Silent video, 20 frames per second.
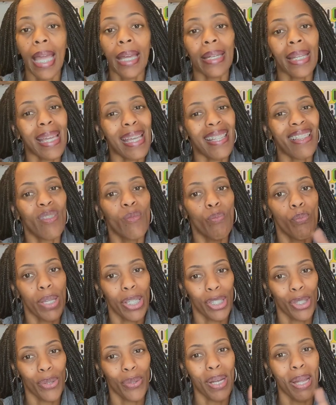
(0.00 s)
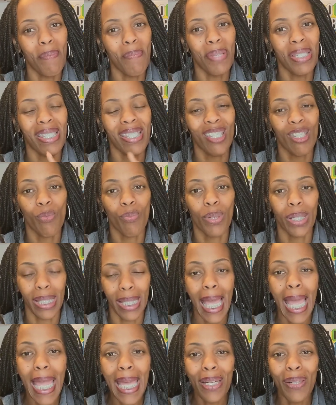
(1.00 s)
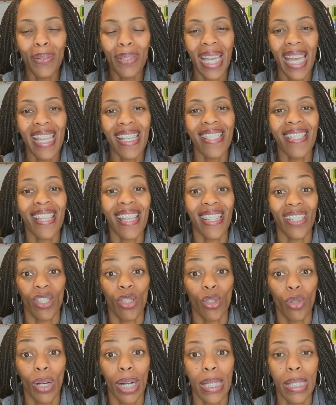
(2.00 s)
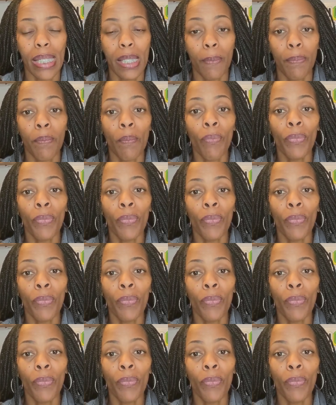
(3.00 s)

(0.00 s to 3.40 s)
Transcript: And in Mr. and Mrs. Potato case is trust.